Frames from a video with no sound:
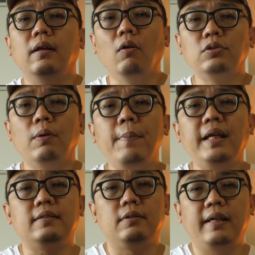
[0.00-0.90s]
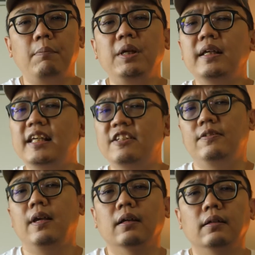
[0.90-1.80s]
also makes gaming
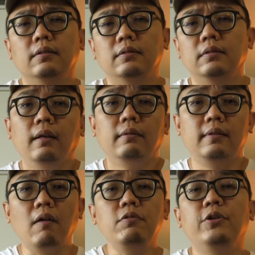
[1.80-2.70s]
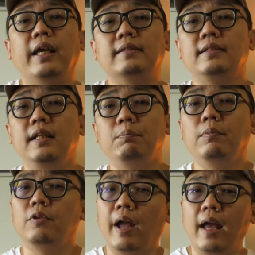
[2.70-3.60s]
easier. Now you can slip
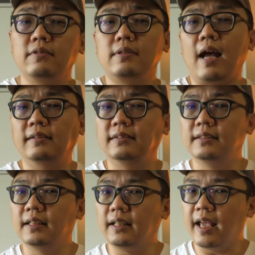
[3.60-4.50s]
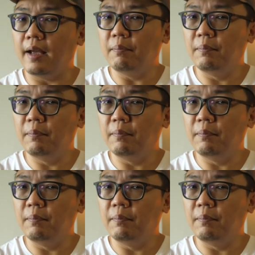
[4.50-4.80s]
your hands under the gap